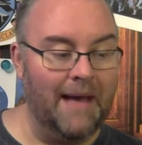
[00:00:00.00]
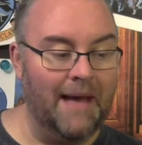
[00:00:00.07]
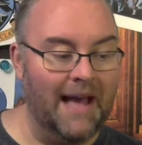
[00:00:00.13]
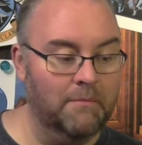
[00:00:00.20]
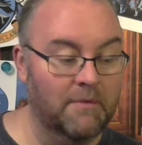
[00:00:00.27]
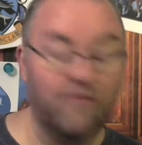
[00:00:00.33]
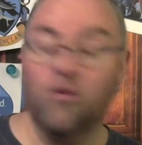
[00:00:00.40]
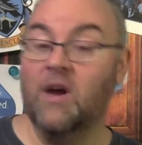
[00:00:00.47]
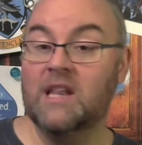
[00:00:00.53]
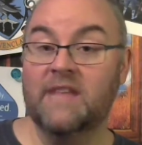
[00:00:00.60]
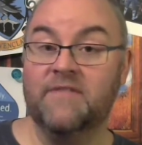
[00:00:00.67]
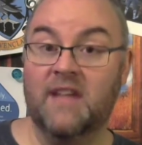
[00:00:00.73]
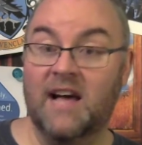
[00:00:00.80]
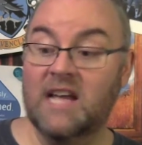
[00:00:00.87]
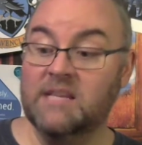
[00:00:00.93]
Before I
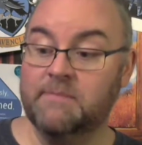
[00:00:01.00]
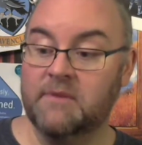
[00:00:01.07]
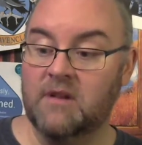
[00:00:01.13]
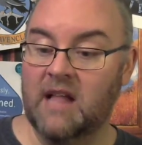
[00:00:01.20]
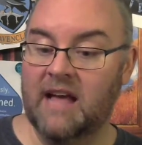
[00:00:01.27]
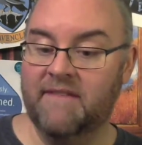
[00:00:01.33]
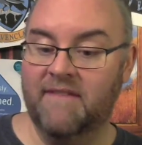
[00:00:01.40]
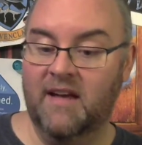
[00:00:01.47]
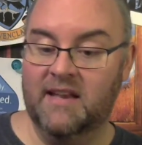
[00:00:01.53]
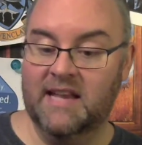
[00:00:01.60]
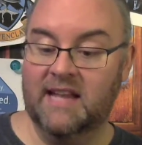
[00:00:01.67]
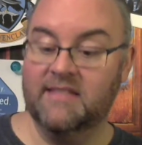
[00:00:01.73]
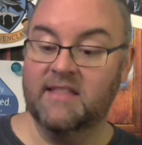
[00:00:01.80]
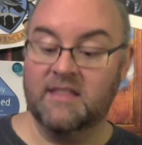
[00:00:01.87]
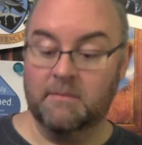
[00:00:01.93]
left the hospital, I found
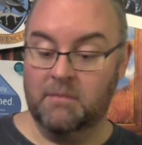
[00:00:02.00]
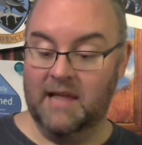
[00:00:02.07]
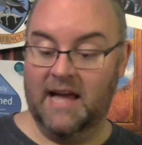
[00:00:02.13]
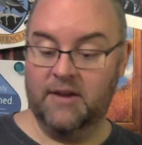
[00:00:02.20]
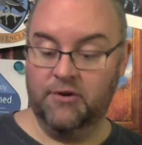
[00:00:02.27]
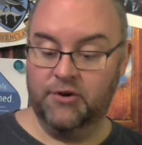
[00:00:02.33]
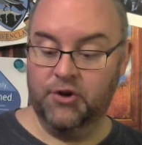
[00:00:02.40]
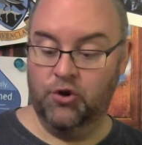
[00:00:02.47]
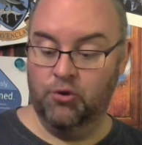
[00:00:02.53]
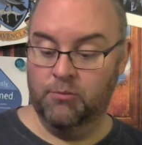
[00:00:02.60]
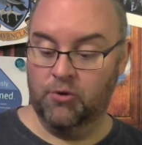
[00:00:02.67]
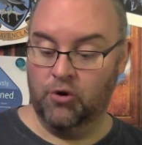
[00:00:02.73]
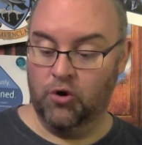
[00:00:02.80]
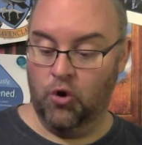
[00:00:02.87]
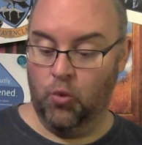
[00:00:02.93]
out that the bladder
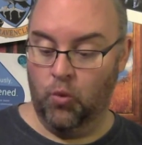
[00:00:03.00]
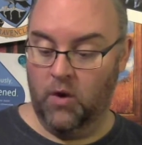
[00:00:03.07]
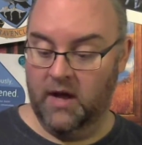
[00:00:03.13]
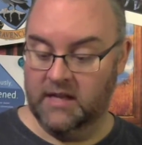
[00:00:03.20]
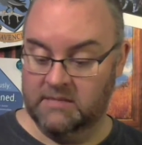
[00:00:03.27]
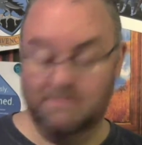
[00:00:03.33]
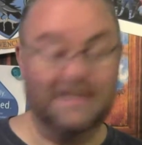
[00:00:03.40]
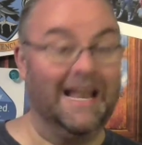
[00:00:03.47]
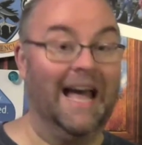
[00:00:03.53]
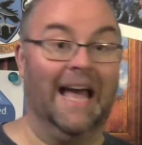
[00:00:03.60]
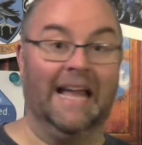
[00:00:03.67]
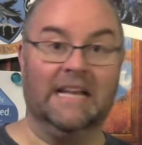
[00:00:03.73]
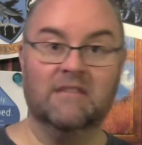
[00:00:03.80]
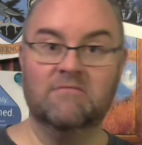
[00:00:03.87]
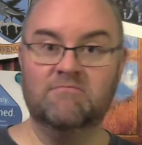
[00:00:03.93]
tumor was
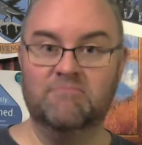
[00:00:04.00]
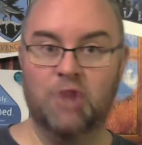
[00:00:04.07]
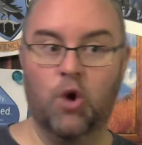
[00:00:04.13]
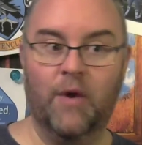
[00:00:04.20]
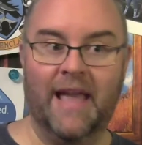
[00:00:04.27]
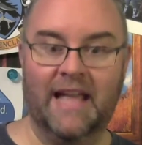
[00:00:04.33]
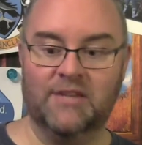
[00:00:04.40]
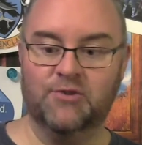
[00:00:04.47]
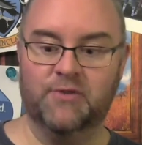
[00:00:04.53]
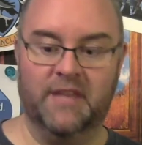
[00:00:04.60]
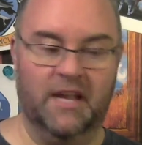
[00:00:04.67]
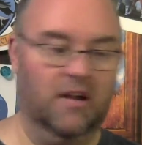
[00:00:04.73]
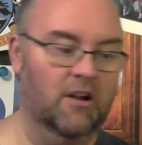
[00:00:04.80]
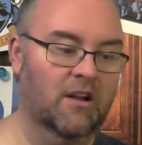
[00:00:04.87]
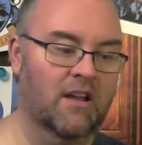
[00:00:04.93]
benign. No cancer
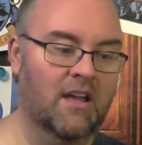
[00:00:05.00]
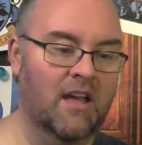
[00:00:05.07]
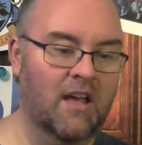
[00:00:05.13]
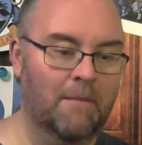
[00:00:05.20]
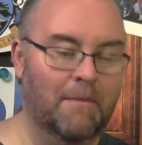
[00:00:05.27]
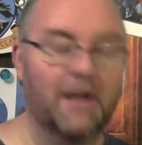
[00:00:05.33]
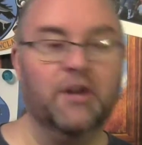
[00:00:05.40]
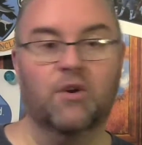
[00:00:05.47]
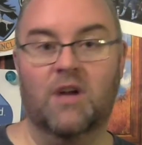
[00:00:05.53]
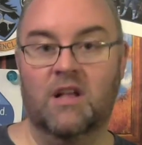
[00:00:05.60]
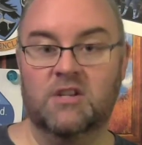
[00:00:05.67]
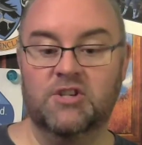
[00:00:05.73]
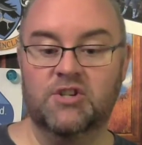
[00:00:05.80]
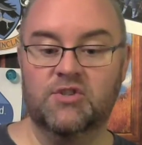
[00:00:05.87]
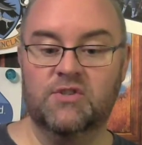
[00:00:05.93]
there. My
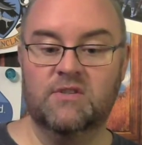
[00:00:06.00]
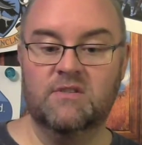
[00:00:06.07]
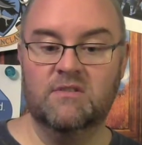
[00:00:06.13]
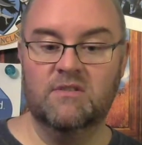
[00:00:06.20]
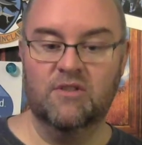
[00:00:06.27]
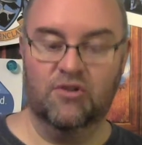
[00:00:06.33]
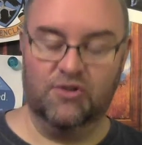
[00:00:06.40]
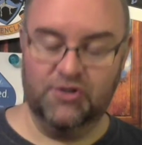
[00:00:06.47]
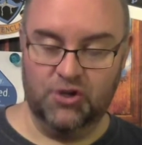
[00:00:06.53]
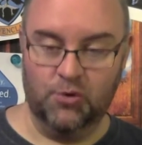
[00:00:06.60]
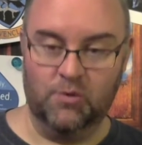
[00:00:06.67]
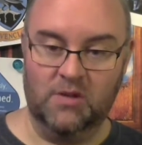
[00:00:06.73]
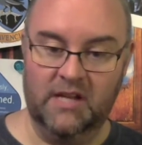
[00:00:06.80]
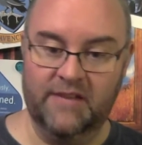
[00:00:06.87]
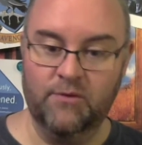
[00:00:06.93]
urologist looked so
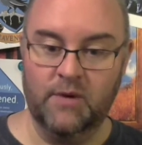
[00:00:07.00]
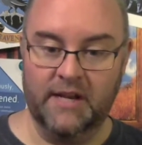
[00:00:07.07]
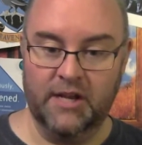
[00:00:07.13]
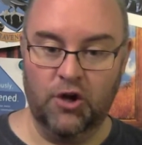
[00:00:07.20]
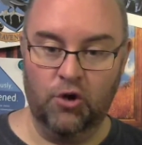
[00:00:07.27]
relieved when he told